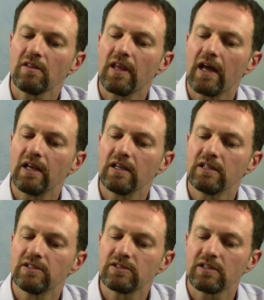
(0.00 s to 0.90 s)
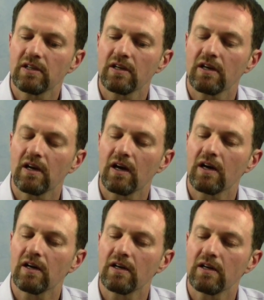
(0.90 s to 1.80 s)
that is,
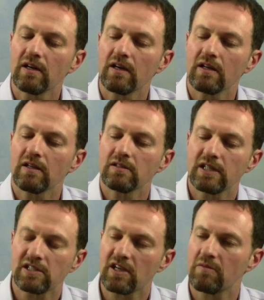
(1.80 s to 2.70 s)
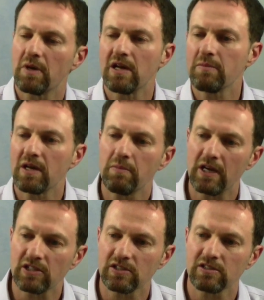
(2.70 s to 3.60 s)
takes care of many, many
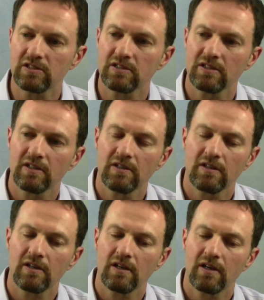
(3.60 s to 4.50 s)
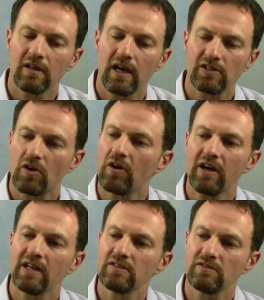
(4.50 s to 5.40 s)
patients, has all
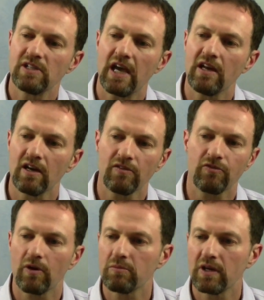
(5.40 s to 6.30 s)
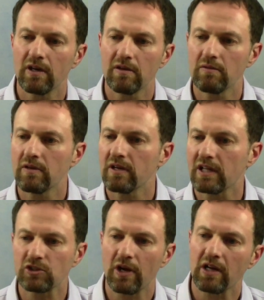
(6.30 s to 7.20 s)
kinds of data from the
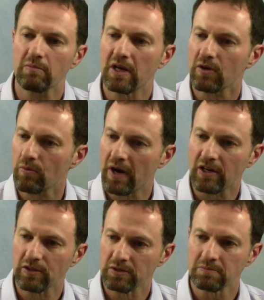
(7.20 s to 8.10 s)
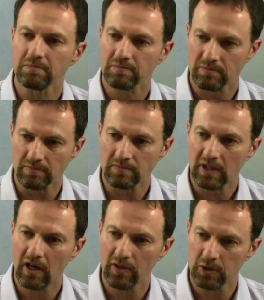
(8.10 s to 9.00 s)
electronic medical record
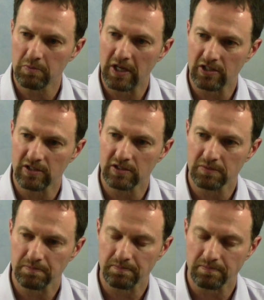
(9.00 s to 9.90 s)
on those patients,